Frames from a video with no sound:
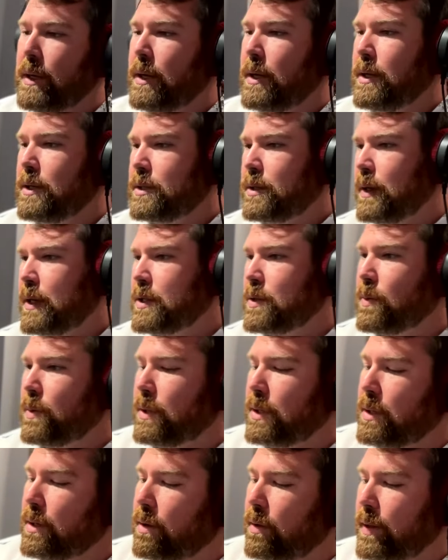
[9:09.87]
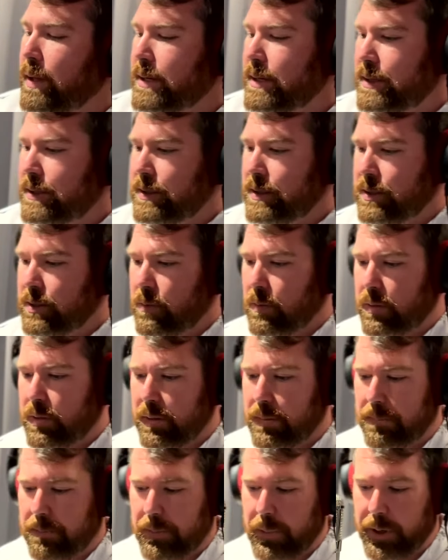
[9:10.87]
So that's really all I need to do with
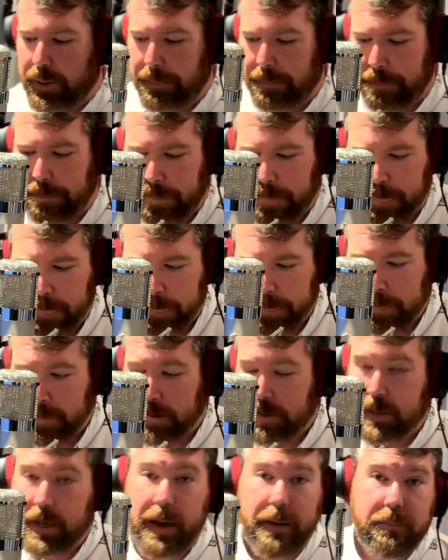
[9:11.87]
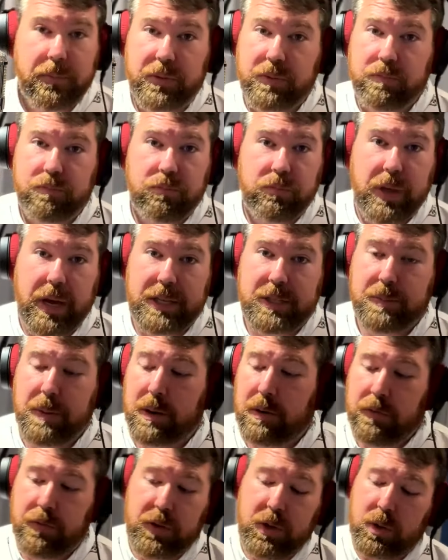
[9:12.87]
it. But yeah, that's
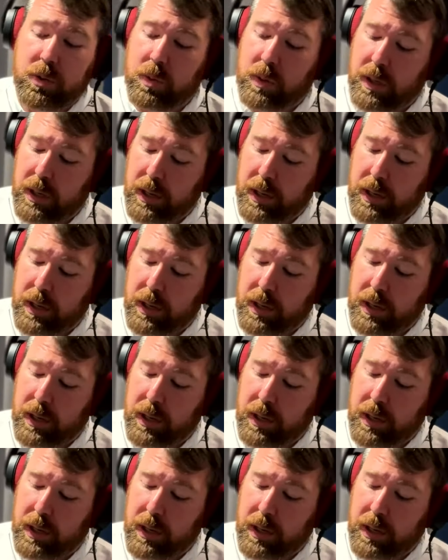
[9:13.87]
my review.